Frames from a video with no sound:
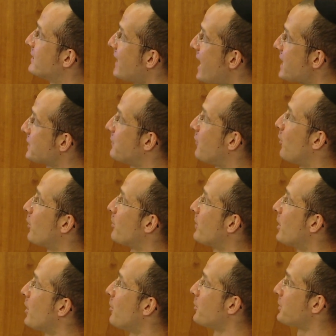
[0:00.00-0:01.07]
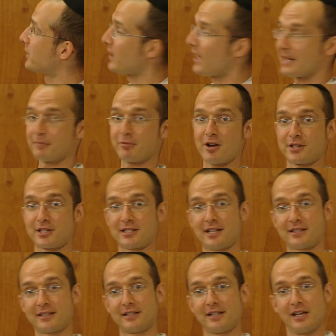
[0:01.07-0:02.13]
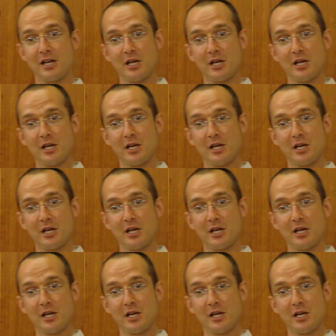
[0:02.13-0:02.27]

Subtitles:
task form with the client and project selected.